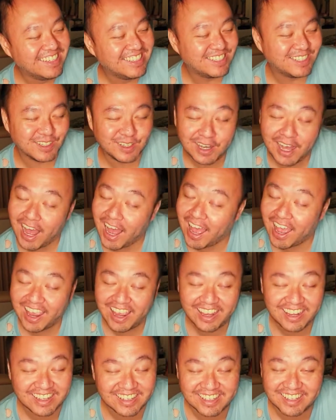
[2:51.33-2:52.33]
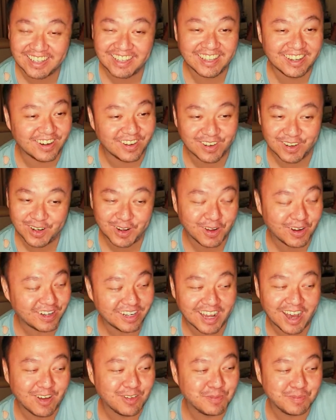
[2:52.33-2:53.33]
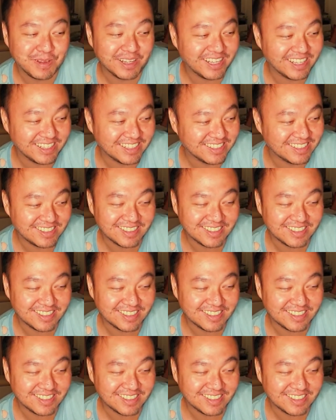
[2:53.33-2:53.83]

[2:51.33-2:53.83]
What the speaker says: So I, you know, don't downplay